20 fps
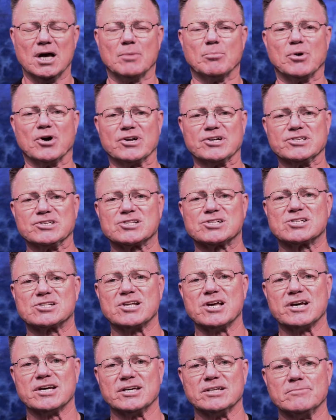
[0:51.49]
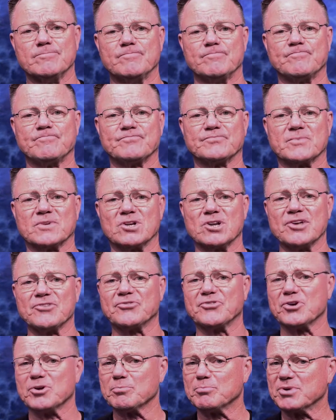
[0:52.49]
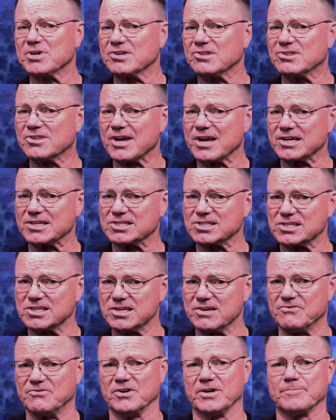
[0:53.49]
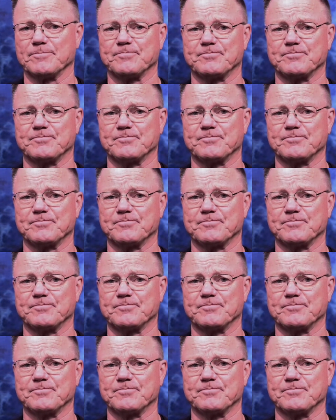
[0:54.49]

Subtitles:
But instead, let there be thanksgiving.